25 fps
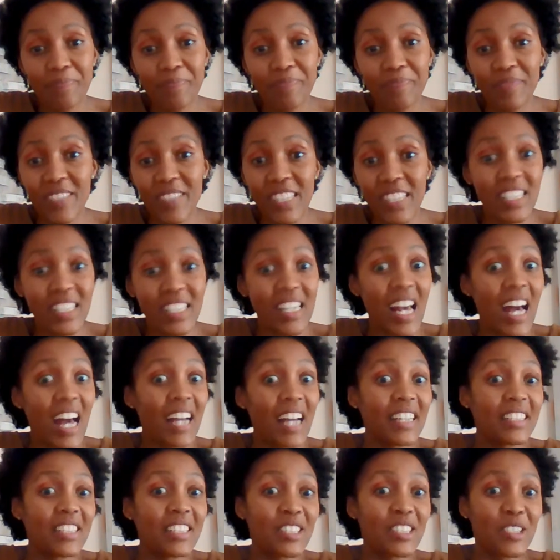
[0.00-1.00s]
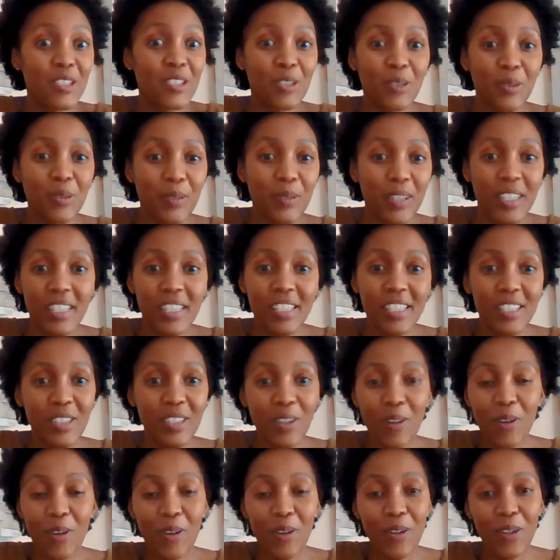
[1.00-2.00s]
signs to it
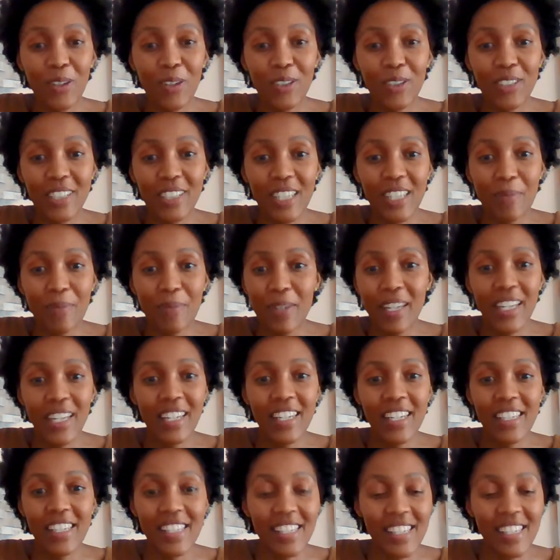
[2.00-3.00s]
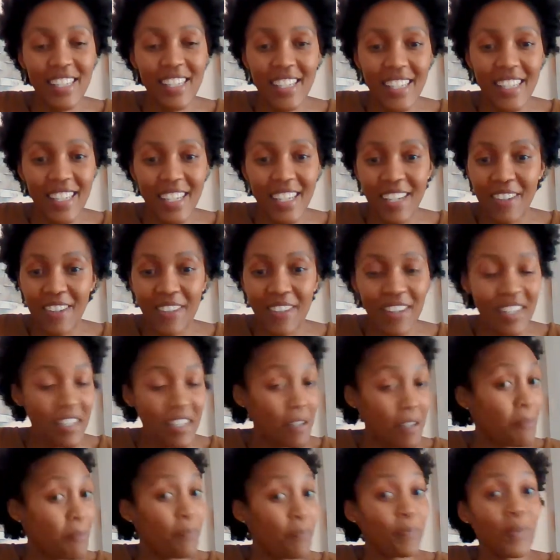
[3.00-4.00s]
or some hidden secret.
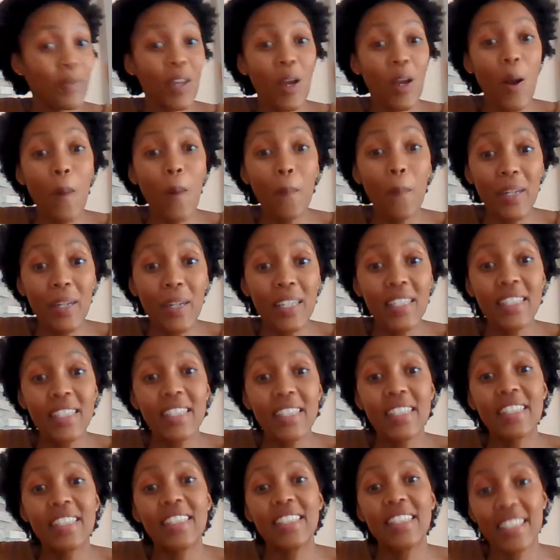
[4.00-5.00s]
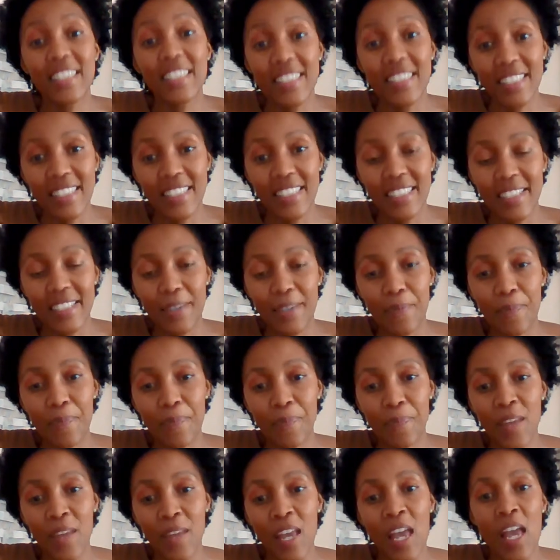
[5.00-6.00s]
Completely easy.
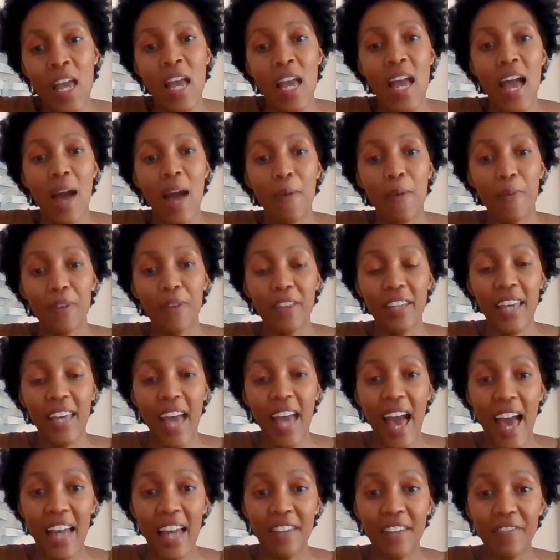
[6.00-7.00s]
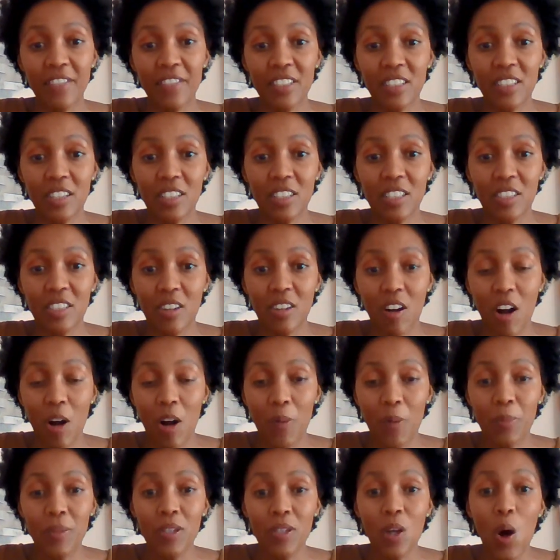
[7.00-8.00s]
With Canva.com, the
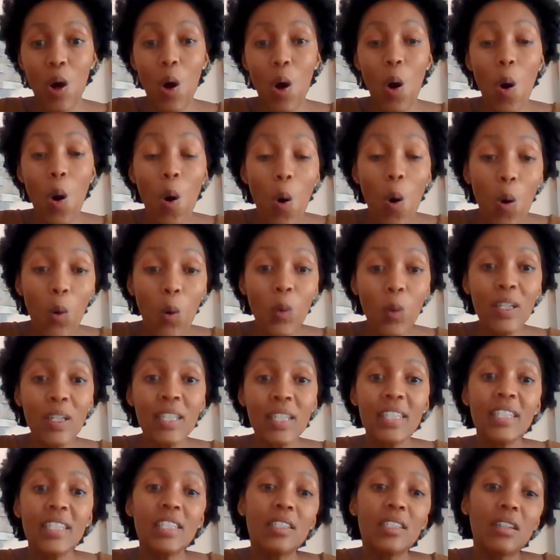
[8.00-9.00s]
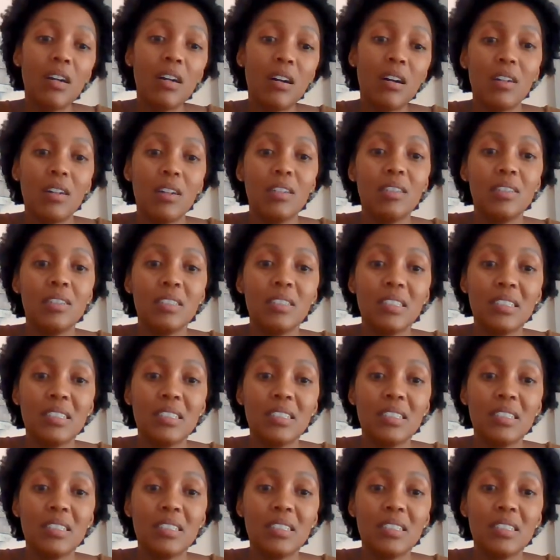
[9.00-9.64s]
only con